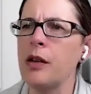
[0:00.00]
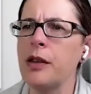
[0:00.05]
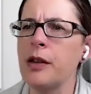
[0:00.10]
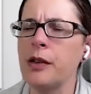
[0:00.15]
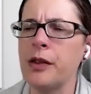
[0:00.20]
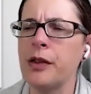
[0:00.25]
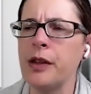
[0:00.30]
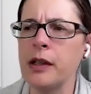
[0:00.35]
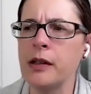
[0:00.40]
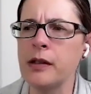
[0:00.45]

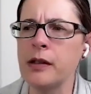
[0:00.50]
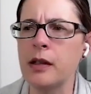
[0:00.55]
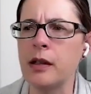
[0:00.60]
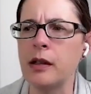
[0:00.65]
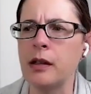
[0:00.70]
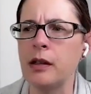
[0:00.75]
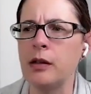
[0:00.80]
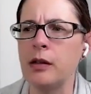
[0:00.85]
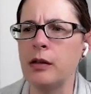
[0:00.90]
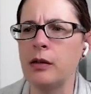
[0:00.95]
there things
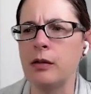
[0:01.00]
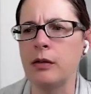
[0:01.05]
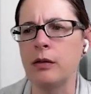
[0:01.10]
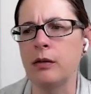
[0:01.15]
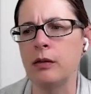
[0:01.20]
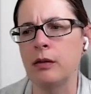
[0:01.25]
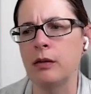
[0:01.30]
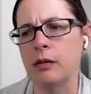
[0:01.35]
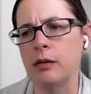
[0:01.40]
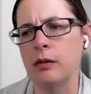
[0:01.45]
that
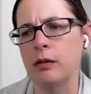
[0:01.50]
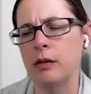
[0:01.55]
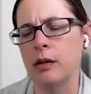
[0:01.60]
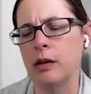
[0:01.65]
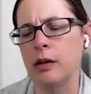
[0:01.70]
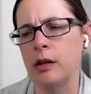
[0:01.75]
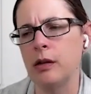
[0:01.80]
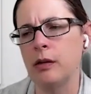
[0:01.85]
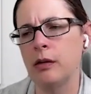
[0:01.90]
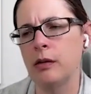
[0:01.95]
you
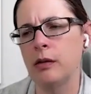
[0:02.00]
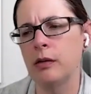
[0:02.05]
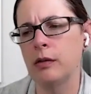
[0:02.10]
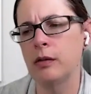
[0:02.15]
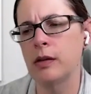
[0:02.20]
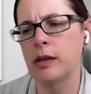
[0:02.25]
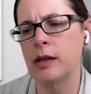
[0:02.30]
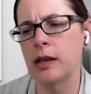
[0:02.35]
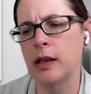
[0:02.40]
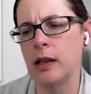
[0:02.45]

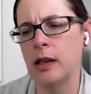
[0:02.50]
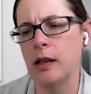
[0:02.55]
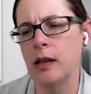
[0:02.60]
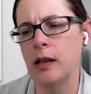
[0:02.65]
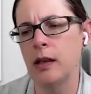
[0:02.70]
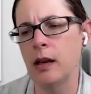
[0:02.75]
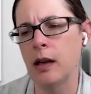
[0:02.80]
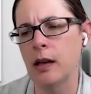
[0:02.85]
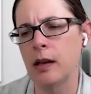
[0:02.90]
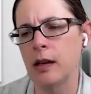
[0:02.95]

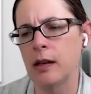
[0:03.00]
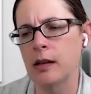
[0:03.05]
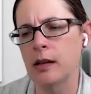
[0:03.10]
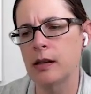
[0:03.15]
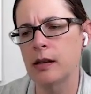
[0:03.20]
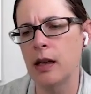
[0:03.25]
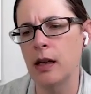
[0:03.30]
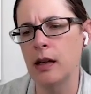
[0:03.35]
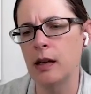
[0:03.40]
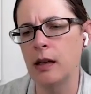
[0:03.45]
see, I guess,
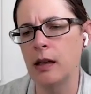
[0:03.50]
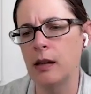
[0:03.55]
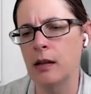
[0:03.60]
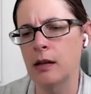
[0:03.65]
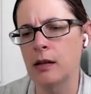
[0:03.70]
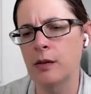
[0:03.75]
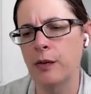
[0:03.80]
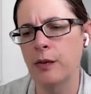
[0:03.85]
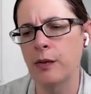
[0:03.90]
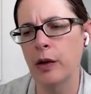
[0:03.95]
taking
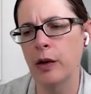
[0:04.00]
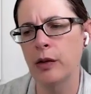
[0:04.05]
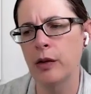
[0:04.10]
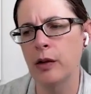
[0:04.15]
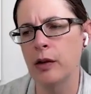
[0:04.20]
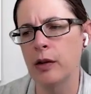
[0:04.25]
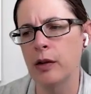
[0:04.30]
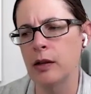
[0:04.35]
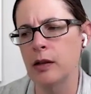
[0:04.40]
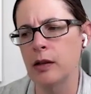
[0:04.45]
this
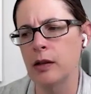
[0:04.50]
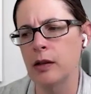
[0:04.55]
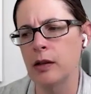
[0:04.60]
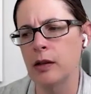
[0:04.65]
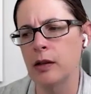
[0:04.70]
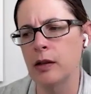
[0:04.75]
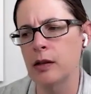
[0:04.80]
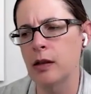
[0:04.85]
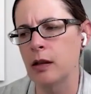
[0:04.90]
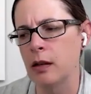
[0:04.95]
further
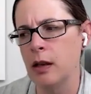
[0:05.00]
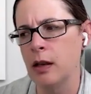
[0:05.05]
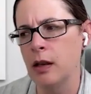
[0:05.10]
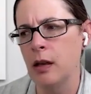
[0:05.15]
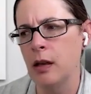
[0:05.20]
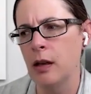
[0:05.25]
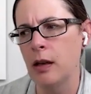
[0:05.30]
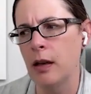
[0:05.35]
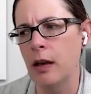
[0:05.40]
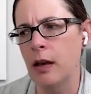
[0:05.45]
into
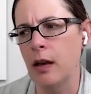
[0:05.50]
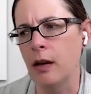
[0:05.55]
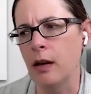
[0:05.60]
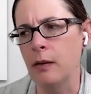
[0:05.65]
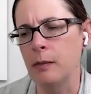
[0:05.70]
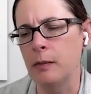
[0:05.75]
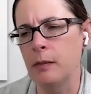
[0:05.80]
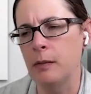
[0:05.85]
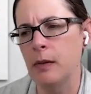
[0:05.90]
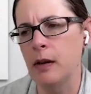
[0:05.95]

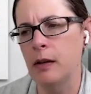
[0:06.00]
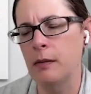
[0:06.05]
how